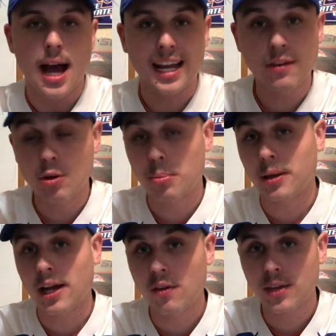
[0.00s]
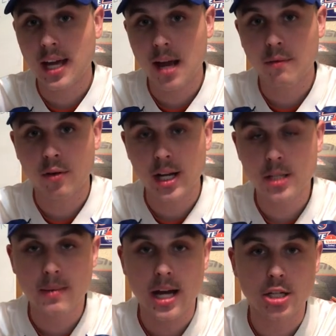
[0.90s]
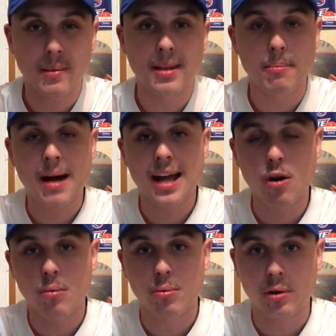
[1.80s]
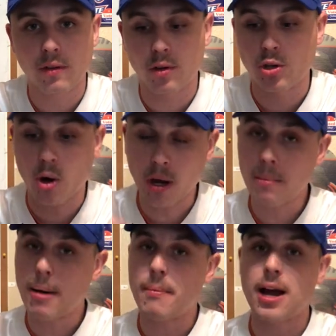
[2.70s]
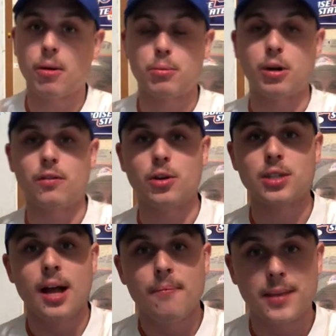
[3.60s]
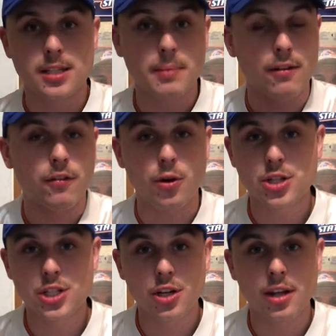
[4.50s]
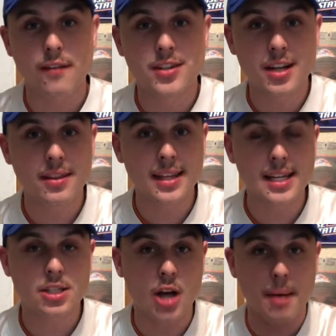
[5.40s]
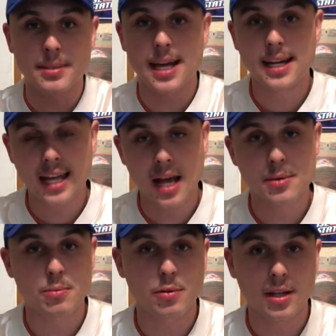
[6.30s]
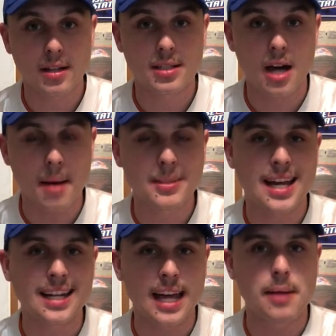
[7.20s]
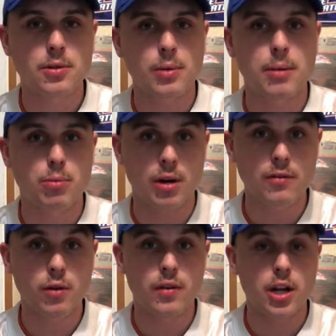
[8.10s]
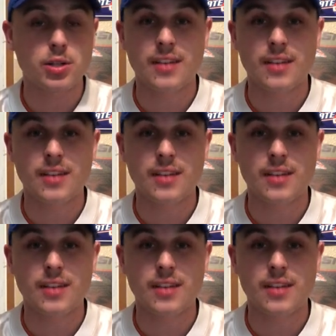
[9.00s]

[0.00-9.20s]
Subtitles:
I'll give you a player of the game for each matchup, and then my own preview. Talking about my own previews, this is my first year that I've done these top 10 games of the week preview videos.